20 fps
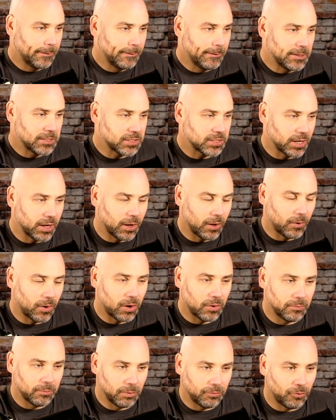So now,
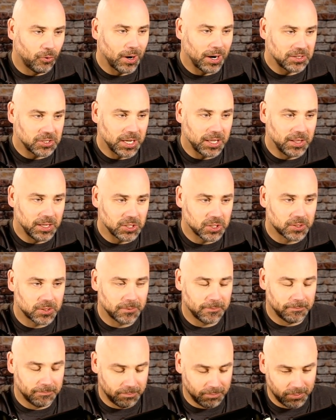before I say this,
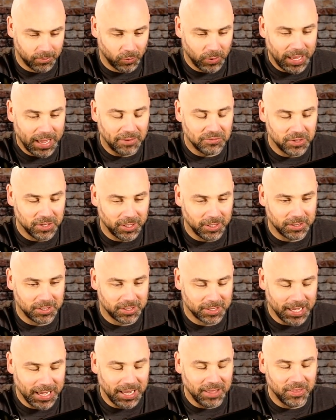we have to
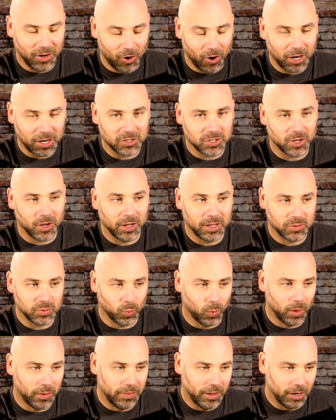say that Arkansas has
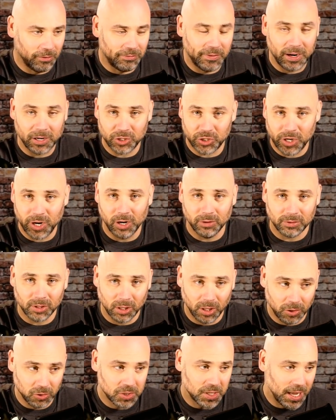won their fair share of
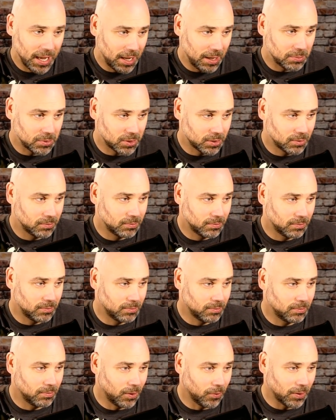close games,
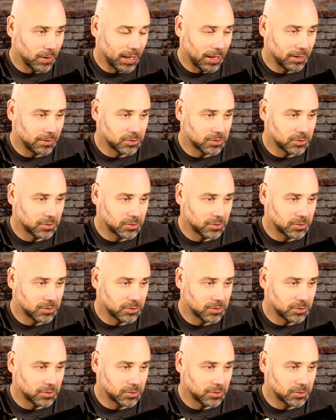okay?